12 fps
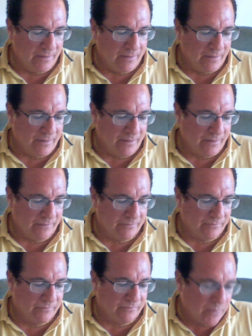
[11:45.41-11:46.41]
Um,
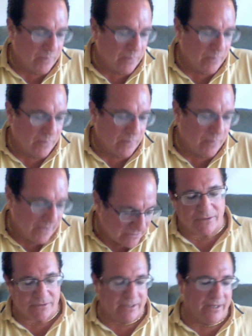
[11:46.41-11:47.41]
Nebraska, Fresno
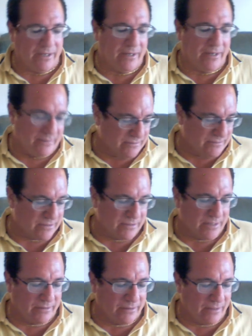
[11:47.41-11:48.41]
State, just as
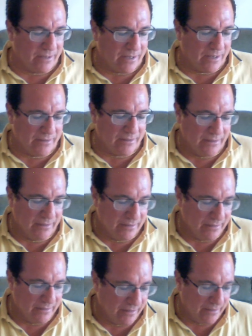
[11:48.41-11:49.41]
I thought.
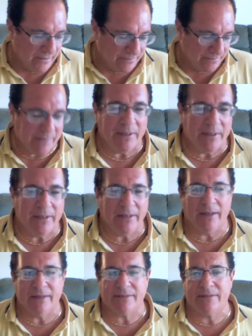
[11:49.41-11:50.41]
Alabama beating
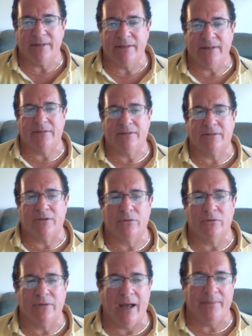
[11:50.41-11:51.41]
SC, so
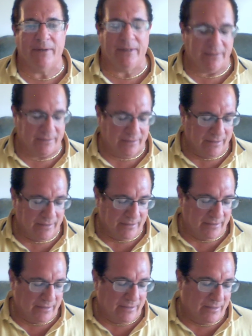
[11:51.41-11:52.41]
dominant.
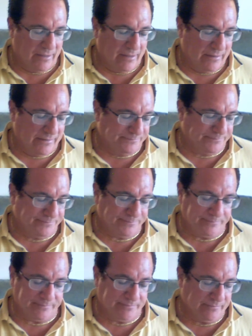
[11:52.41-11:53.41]
Um,
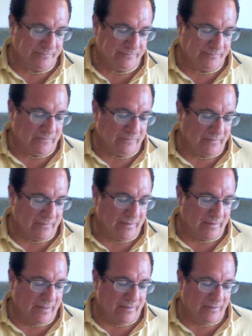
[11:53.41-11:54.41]

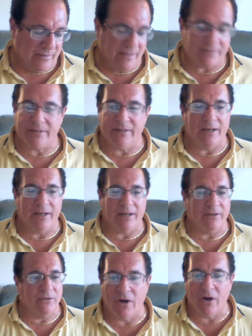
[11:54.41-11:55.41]
you know, SC had a
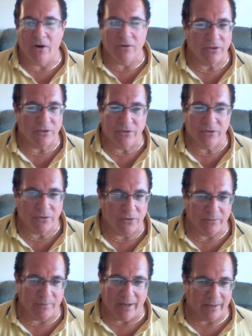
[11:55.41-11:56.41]
new coach, a new
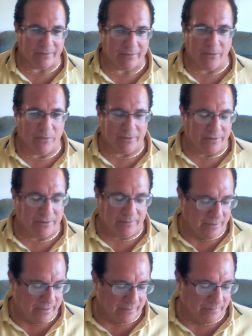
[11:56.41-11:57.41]
quarterback. They weren't going to beat
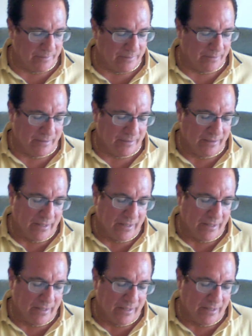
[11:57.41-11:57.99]
Alabama.